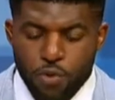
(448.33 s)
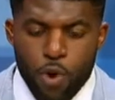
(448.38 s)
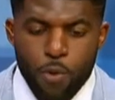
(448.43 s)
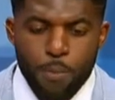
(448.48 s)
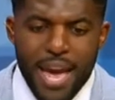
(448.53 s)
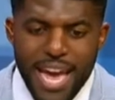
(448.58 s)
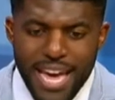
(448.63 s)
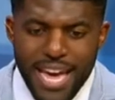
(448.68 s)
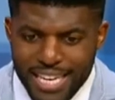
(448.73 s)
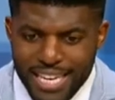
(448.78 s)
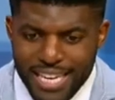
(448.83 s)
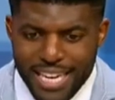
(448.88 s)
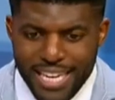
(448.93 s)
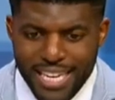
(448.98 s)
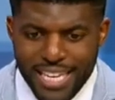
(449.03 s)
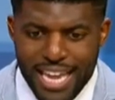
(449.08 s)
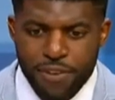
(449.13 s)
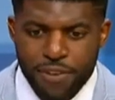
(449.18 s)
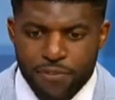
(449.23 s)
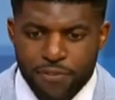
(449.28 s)
romantic
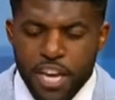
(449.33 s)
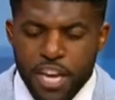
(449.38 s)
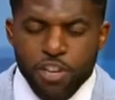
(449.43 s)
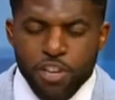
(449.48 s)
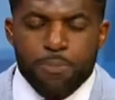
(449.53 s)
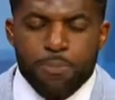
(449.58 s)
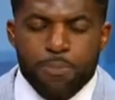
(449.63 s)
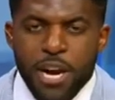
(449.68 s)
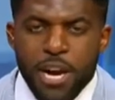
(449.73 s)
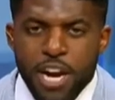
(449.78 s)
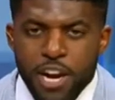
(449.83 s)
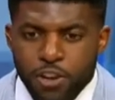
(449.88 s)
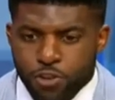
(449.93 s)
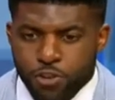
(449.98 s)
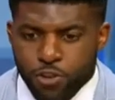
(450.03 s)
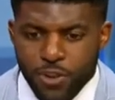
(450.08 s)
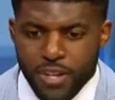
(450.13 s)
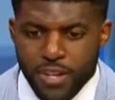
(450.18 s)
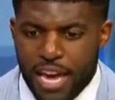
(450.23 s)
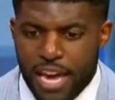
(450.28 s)
life,
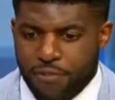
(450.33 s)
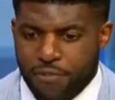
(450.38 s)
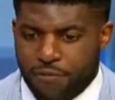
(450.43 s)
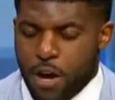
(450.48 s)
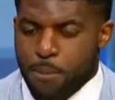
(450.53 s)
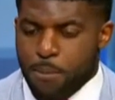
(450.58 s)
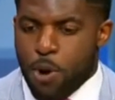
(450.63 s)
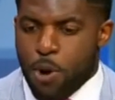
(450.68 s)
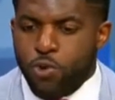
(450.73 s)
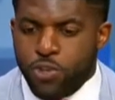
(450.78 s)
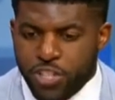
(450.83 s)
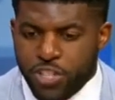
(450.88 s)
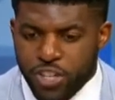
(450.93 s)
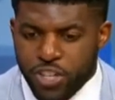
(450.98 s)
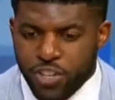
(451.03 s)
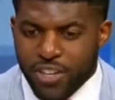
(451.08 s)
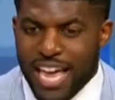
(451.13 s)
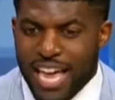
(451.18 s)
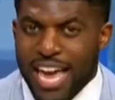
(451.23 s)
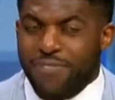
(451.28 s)
spiritual life,
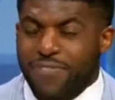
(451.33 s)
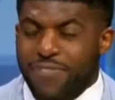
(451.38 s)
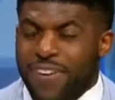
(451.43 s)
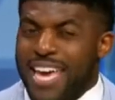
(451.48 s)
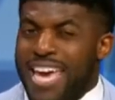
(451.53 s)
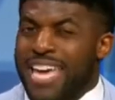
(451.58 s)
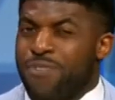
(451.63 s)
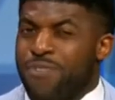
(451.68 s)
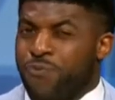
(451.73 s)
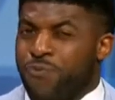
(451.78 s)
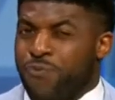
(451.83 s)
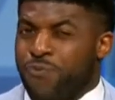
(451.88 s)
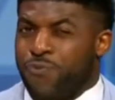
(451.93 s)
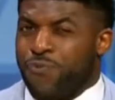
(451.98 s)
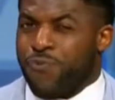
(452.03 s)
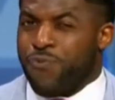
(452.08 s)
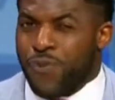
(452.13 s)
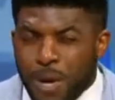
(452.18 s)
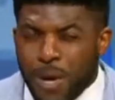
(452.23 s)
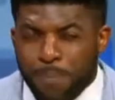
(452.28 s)
emotional life, in
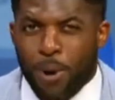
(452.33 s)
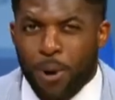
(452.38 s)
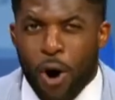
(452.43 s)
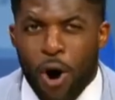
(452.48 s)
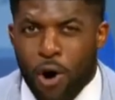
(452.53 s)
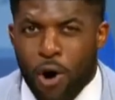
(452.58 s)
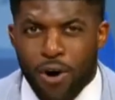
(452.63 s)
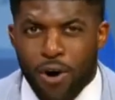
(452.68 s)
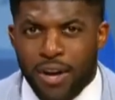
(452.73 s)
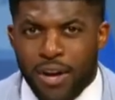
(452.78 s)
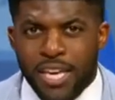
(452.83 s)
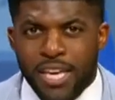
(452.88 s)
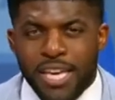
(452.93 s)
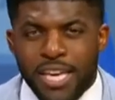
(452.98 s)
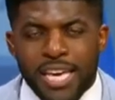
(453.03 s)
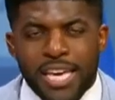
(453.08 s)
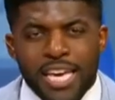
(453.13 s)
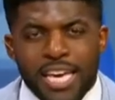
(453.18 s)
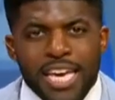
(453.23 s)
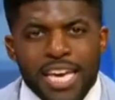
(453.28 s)
football,
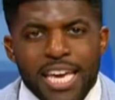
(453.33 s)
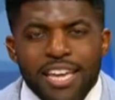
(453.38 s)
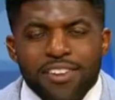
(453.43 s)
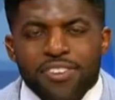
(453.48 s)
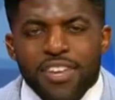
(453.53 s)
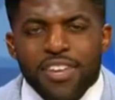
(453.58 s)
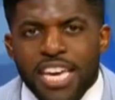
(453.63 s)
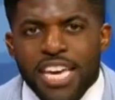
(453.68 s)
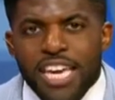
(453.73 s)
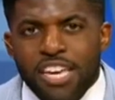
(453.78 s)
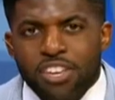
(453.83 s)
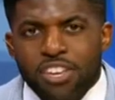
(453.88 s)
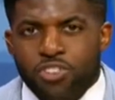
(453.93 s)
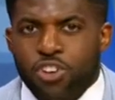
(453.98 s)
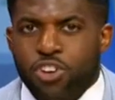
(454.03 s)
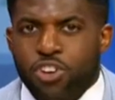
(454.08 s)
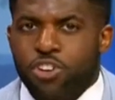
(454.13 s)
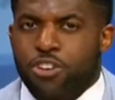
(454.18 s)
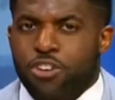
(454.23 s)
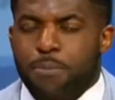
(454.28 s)
it's
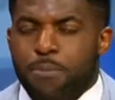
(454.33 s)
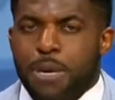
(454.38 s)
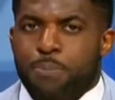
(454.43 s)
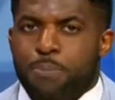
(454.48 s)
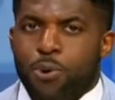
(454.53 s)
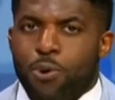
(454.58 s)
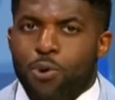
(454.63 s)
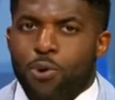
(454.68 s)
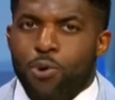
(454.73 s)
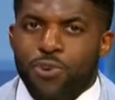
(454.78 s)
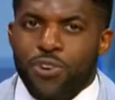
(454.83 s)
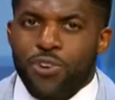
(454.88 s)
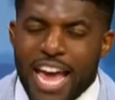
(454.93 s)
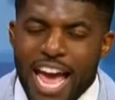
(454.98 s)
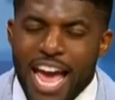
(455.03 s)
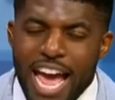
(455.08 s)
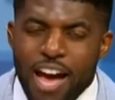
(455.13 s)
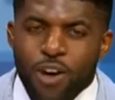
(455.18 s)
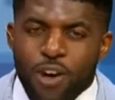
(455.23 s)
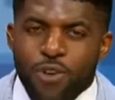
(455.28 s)
easier to be pulled
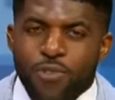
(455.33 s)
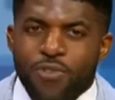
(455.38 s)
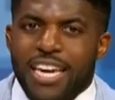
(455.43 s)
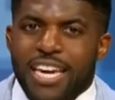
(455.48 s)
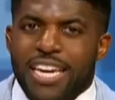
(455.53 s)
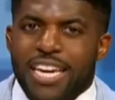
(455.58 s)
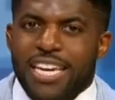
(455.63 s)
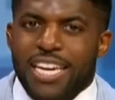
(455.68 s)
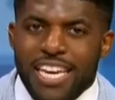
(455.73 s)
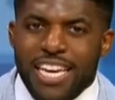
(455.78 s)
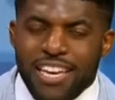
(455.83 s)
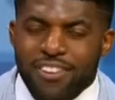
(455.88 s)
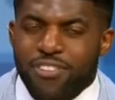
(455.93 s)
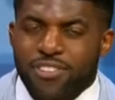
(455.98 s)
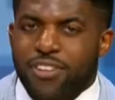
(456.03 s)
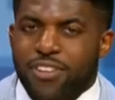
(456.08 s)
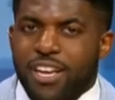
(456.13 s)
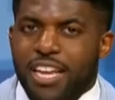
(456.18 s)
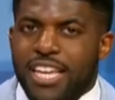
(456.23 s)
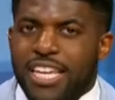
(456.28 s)
down than it
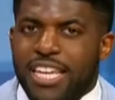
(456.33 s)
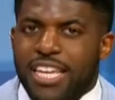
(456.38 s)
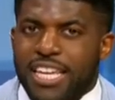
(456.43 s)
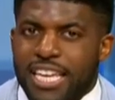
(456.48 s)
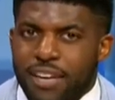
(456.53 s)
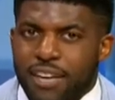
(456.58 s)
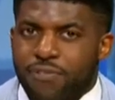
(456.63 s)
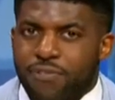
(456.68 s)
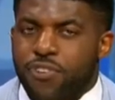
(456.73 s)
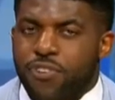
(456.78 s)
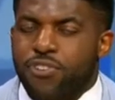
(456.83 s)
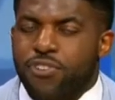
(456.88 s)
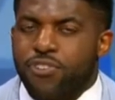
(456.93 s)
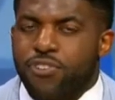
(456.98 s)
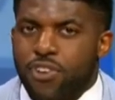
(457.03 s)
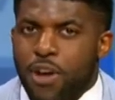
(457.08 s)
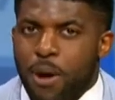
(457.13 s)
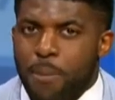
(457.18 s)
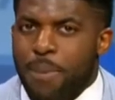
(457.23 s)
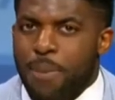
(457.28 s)
is to lift
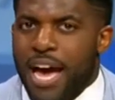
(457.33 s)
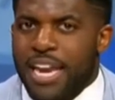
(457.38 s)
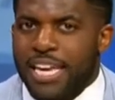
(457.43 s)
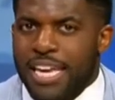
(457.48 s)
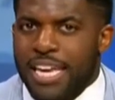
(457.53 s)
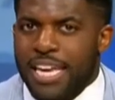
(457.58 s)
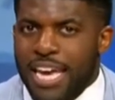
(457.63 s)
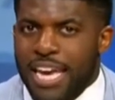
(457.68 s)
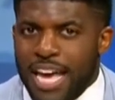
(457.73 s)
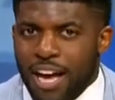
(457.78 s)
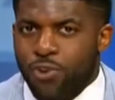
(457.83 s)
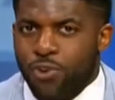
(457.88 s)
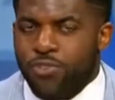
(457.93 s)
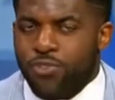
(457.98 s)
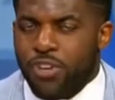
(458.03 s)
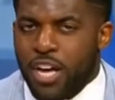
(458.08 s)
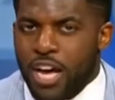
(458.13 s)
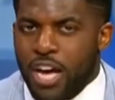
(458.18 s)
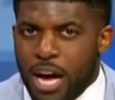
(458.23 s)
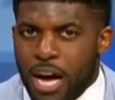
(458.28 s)
somebody else
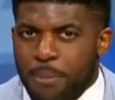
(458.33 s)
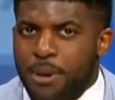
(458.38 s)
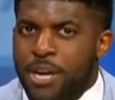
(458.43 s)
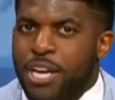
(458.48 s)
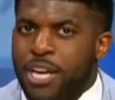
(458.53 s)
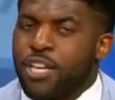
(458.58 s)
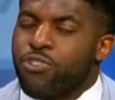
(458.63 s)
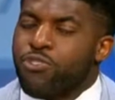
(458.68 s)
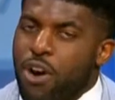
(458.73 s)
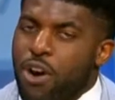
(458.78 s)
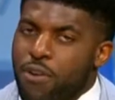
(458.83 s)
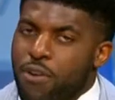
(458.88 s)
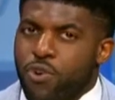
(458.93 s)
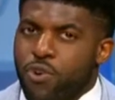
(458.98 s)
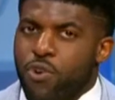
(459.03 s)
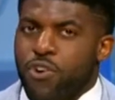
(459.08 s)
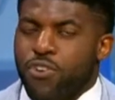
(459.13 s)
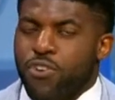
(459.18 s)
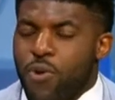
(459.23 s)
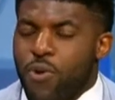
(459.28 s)
up. Trevor
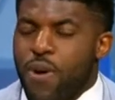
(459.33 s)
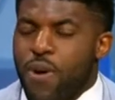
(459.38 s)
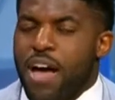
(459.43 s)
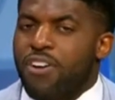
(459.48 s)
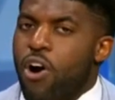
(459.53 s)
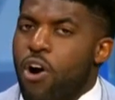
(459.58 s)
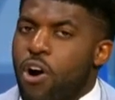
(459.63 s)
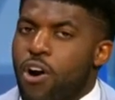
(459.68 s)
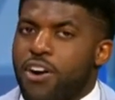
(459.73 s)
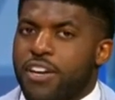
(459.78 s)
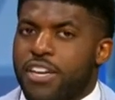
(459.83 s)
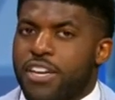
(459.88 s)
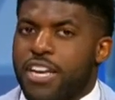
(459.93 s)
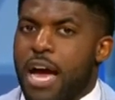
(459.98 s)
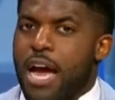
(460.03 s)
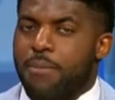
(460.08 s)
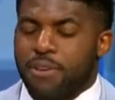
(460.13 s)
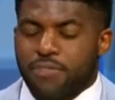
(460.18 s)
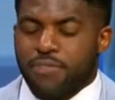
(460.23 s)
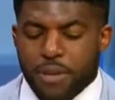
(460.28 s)
Lawrence going to have a hard
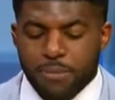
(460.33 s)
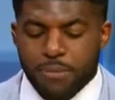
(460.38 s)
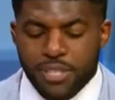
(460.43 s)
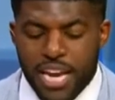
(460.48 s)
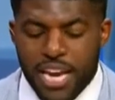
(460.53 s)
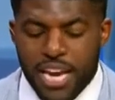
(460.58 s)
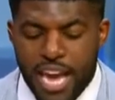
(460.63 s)
time lifting them